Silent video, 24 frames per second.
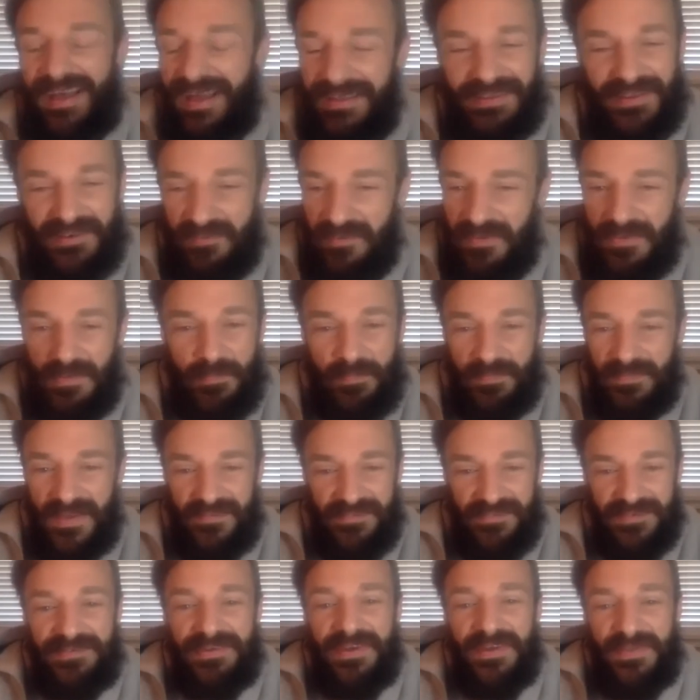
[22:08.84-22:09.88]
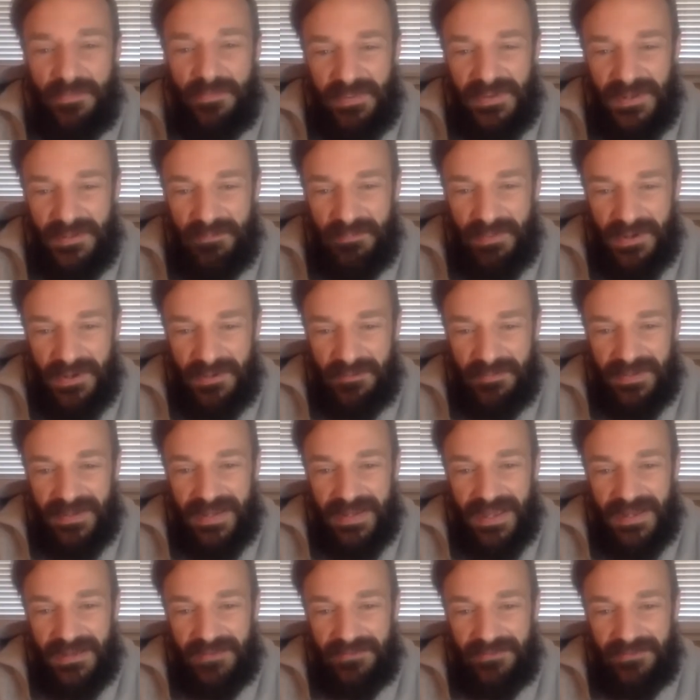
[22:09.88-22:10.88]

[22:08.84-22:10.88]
I love it. Have you tried the peanut butter banana